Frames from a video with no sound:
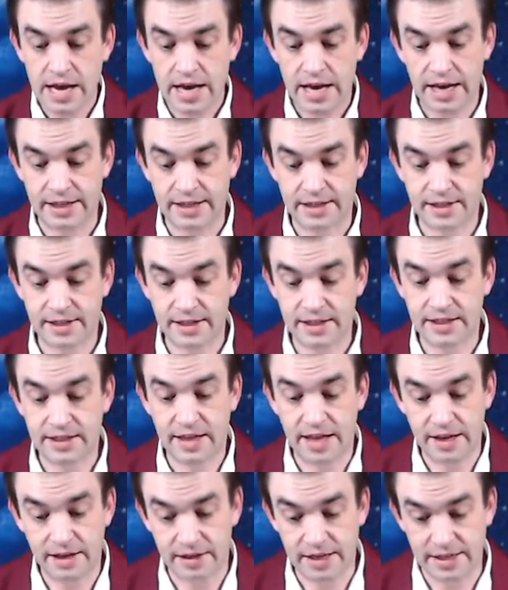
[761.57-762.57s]
It's
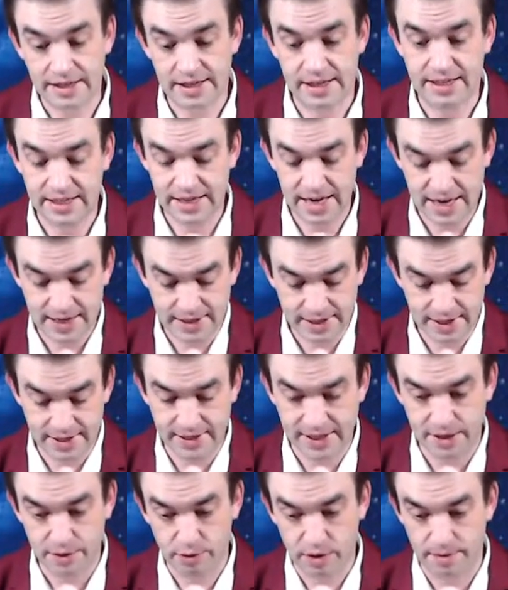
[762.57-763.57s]
the test to
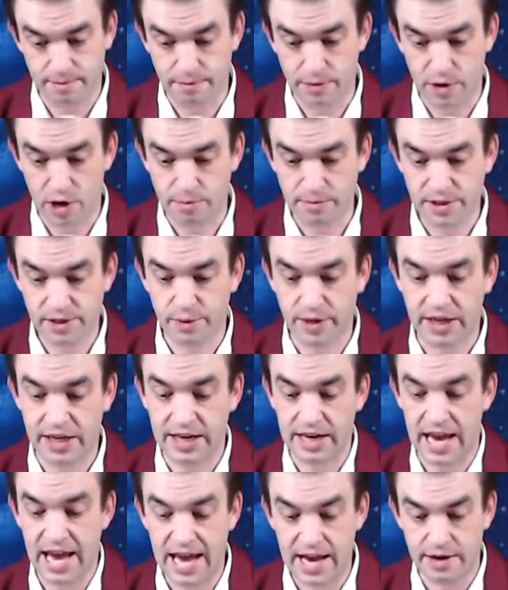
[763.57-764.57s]
see what moments we
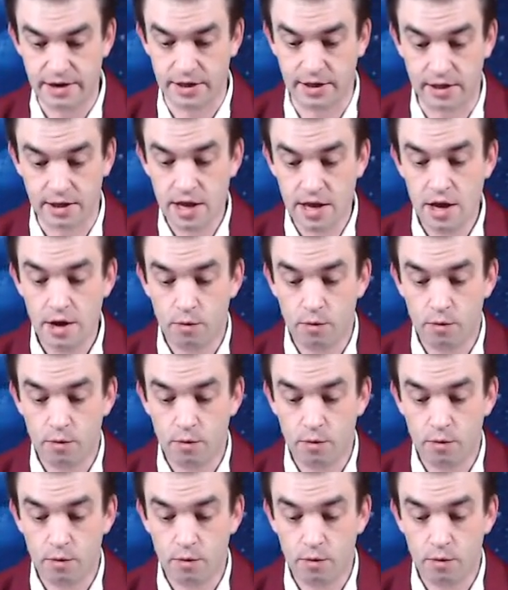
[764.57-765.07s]
can handle.